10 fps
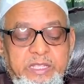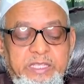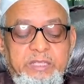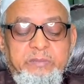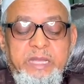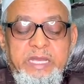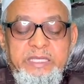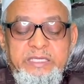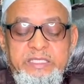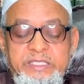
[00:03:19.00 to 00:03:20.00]

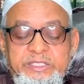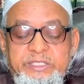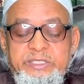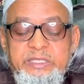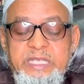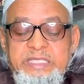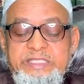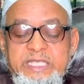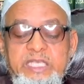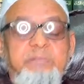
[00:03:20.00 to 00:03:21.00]
Iman is a
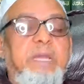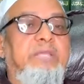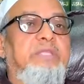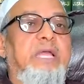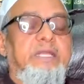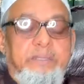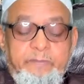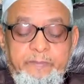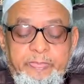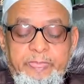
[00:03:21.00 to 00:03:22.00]
saying by tongue,
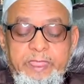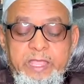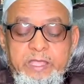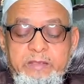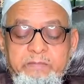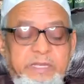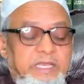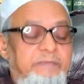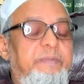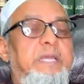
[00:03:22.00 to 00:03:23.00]

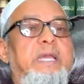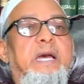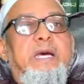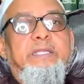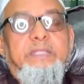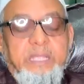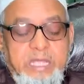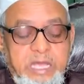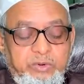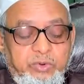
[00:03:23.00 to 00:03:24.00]
belief by heart,
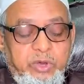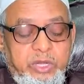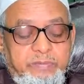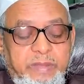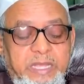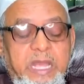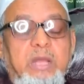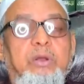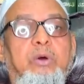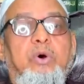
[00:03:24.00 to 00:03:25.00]
and work by
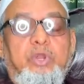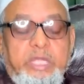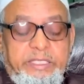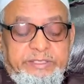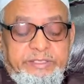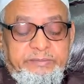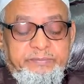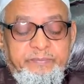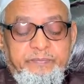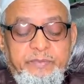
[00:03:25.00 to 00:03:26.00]
organs.
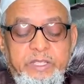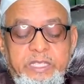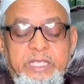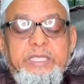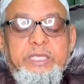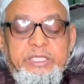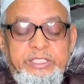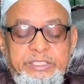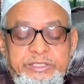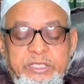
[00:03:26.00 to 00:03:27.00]

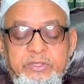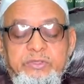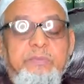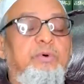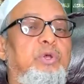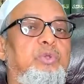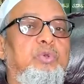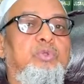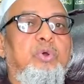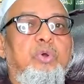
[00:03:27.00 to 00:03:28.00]
Increase the more you
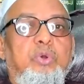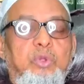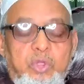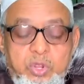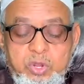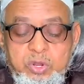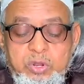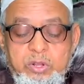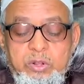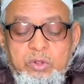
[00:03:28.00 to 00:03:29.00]
do
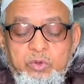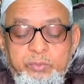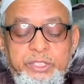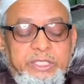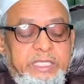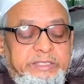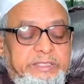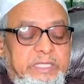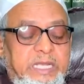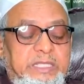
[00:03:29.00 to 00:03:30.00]

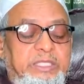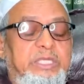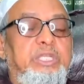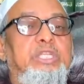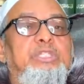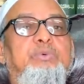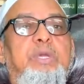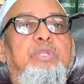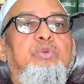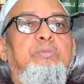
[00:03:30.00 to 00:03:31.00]
obedience, and decrease
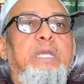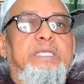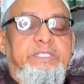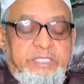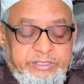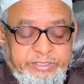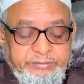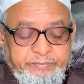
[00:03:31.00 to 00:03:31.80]
when you make sins.